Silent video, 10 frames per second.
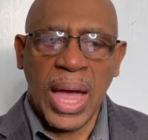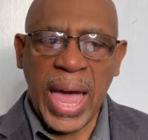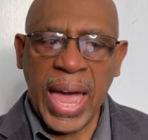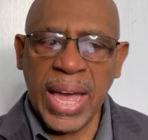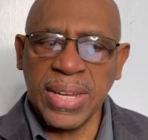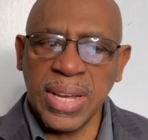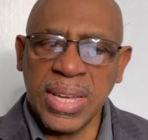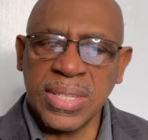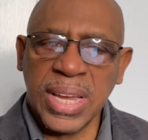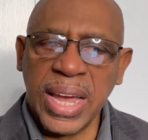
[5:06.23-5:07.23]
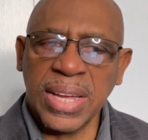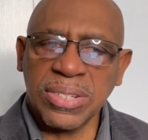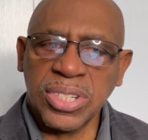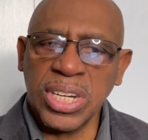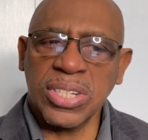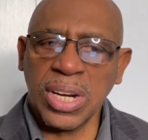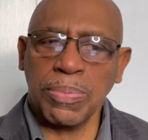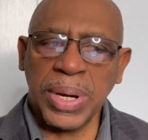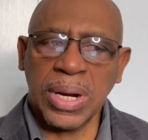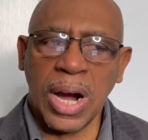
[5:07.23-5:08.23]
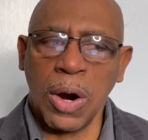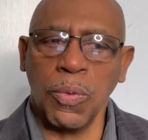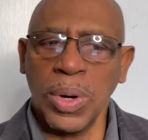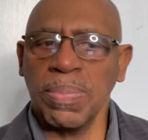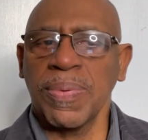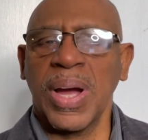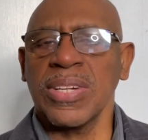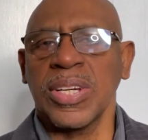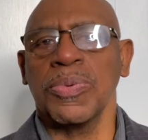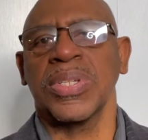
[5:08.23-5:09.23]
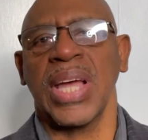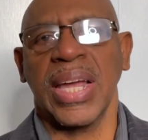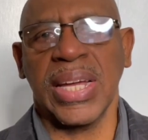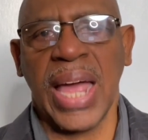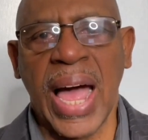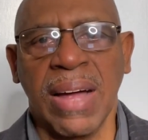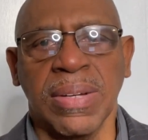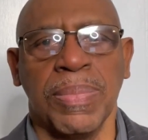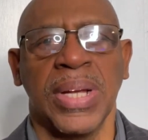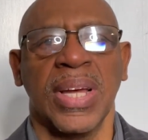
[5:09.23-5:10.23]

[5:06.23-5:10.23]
And he said, "She shall be called woman because she was taken out of me.